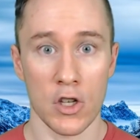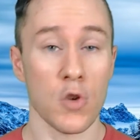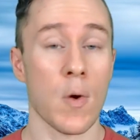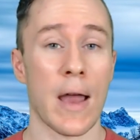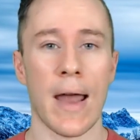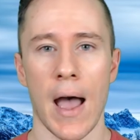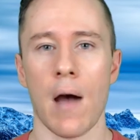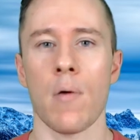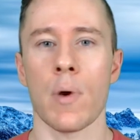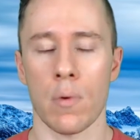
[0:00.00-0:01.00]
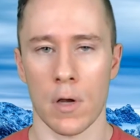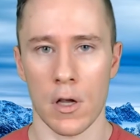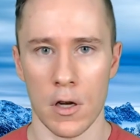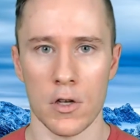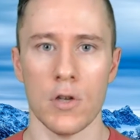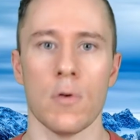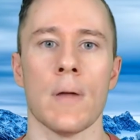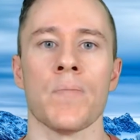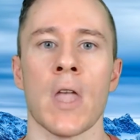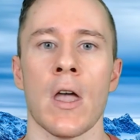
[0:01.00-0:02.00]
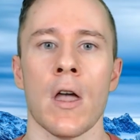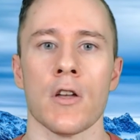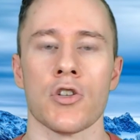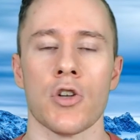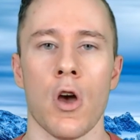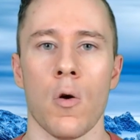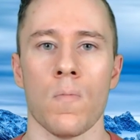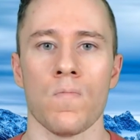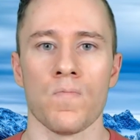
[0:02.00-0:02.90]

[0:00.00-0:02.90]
do and how we were going to do it. So